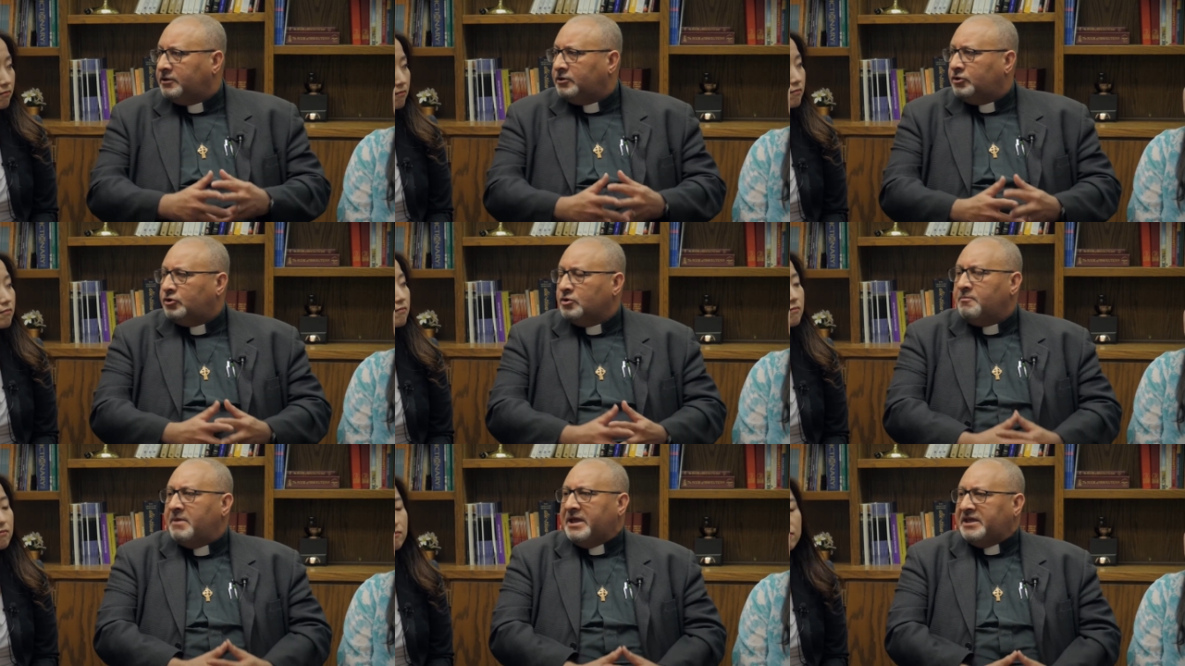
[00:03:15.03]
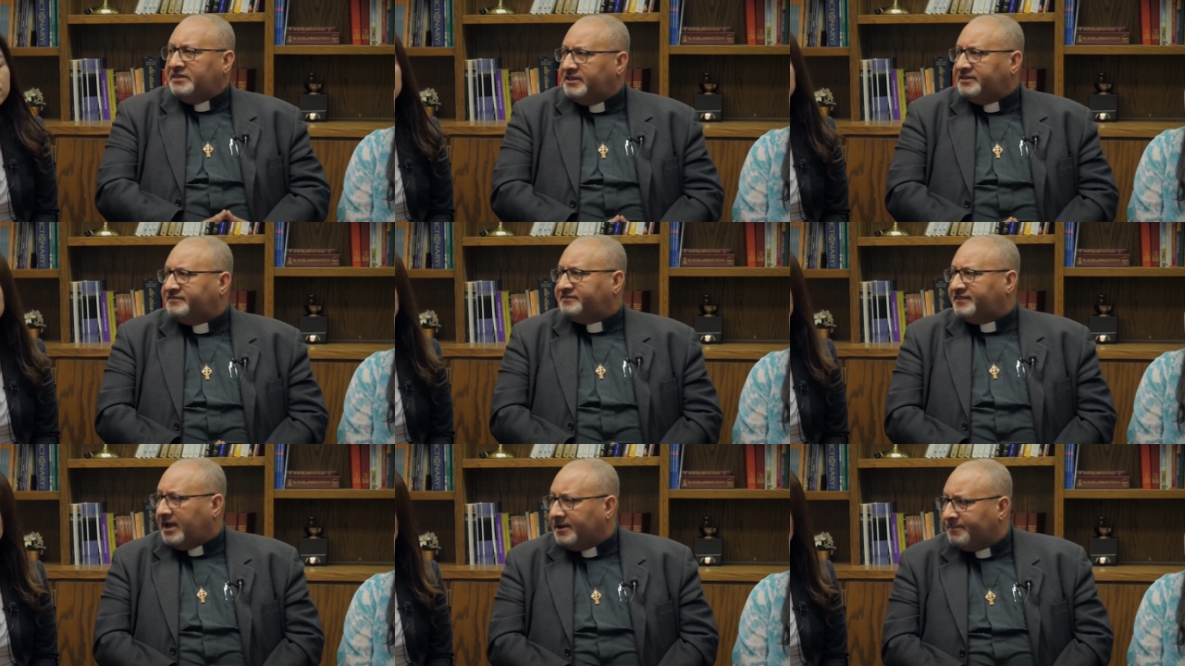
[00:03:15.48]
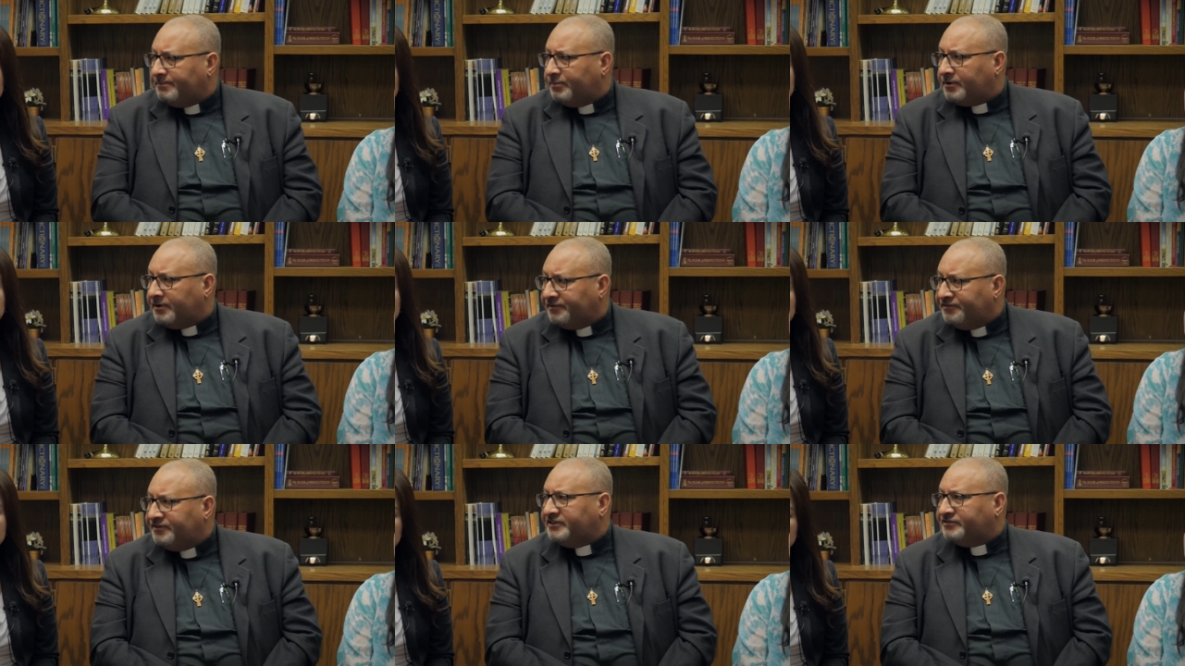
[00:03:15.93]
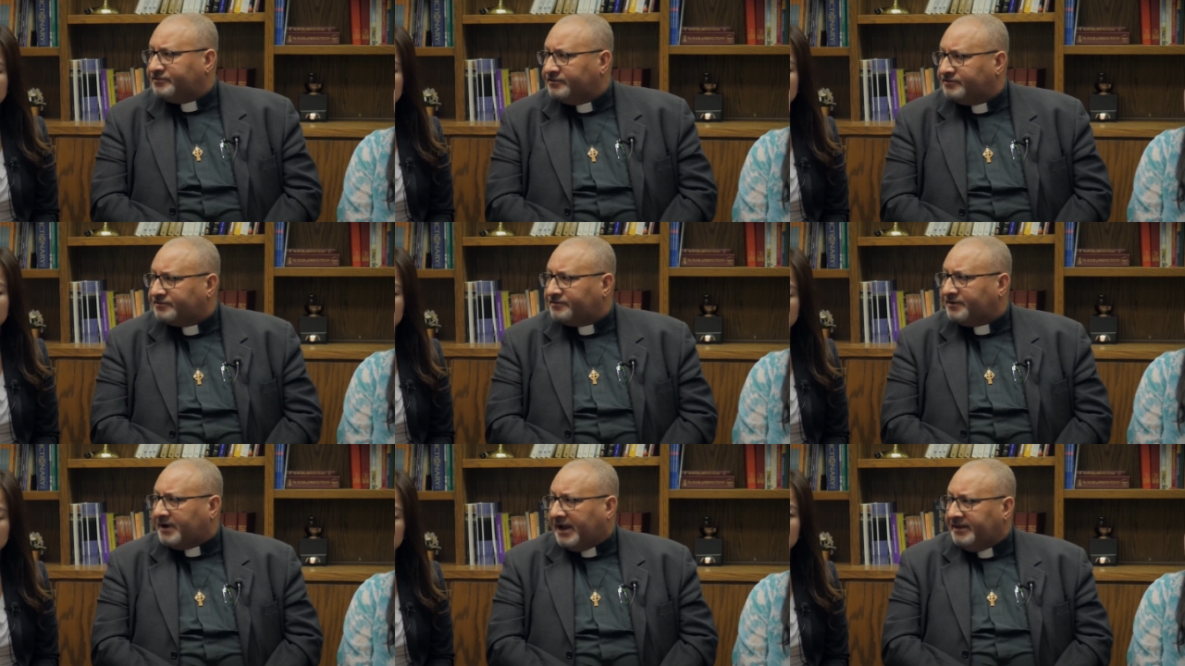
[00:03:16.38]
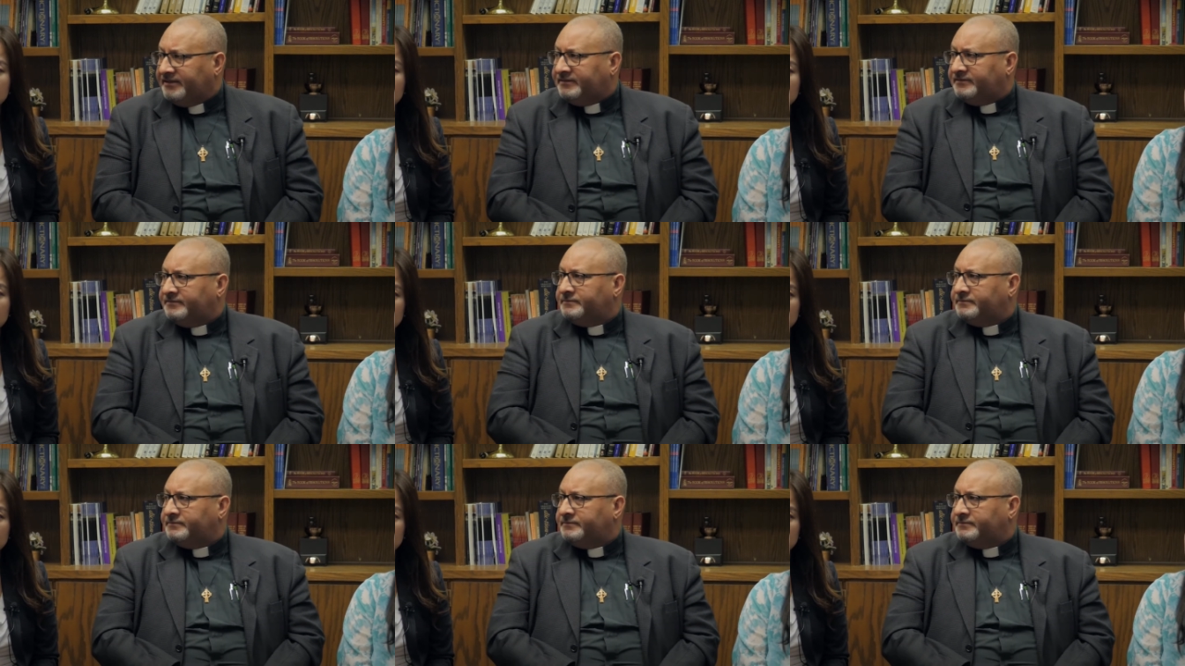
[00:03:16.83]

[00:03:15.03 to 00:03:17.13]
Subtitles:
to make disciples of Jesus Christ.